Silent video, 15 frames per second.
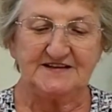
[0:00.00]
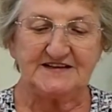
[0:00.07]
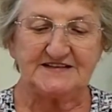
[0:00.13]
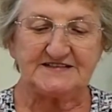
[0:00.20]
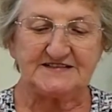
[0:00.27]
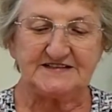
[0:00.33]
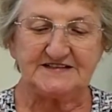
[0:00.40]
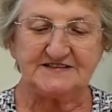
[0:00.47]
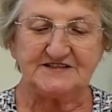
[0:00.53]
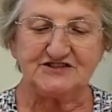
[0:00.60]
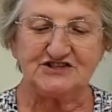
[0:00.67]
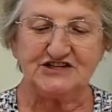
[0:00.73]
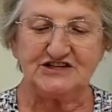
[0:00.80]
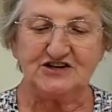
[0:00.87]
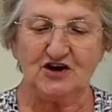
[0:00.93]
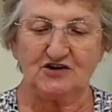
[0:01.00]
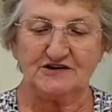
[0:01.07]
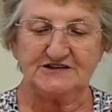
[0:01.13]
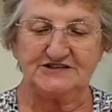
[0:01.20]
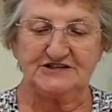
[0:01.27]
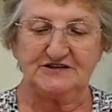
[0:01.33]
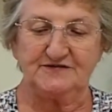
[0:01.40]
This is the
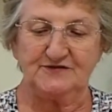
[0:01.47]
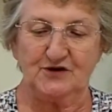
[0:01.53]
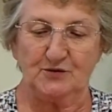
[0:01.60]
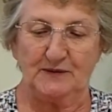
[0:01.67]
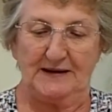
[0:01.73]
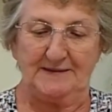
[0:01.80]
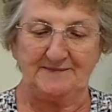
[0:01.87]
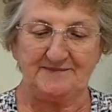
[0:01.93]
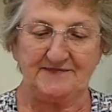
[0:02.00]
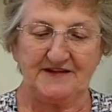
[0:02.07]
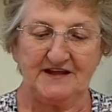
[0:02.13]
genealogy of Noah.